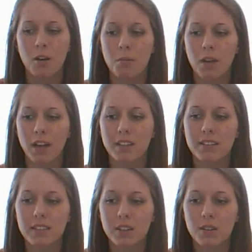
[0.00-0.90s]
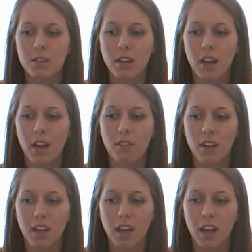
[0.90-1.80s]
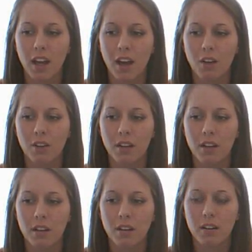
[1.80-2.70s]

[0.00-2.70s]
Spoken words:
But I still didn't have any kind of outlet,